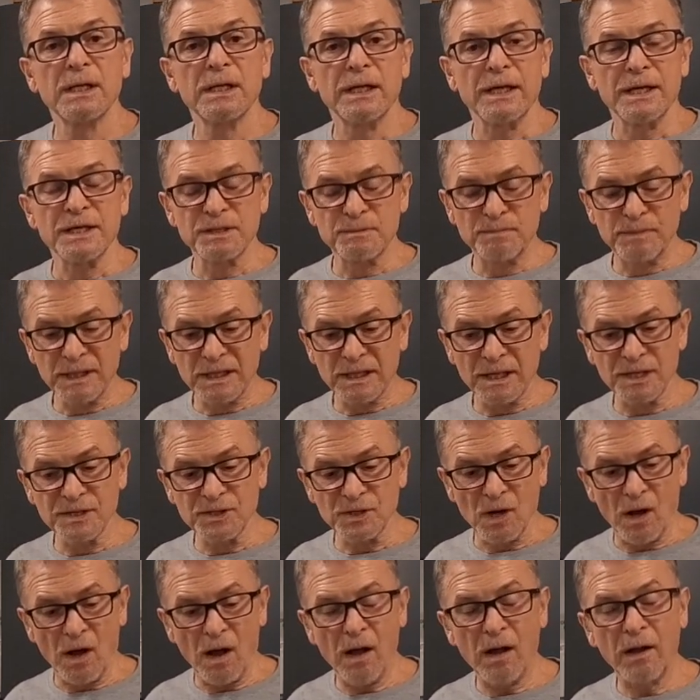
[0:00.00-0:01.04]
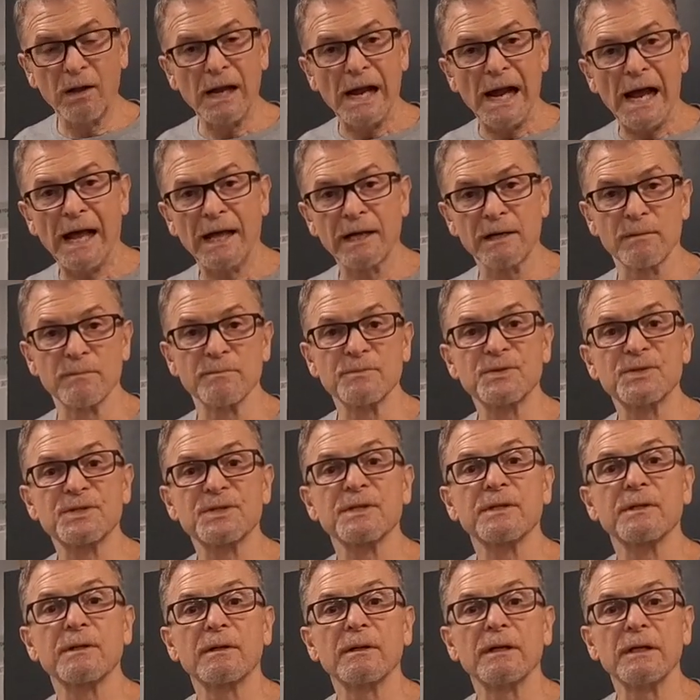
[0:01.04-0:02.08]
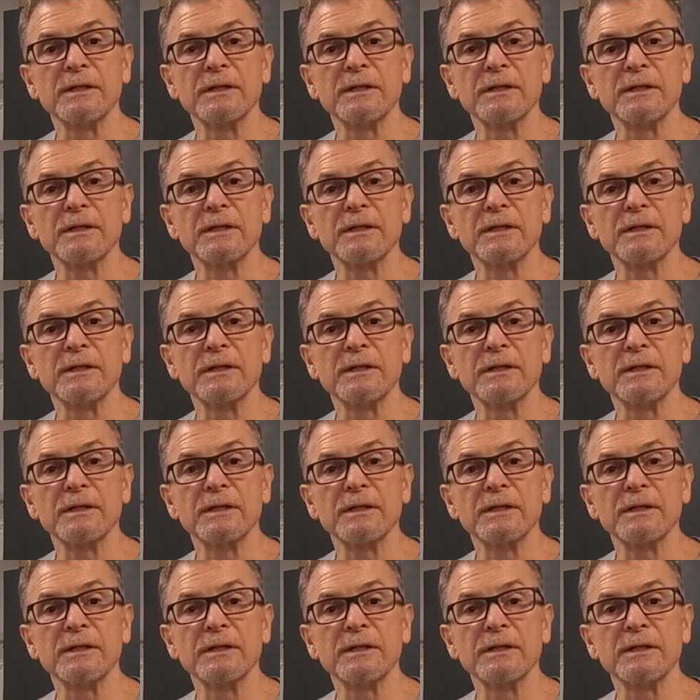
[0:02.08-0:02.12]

is because all atoms,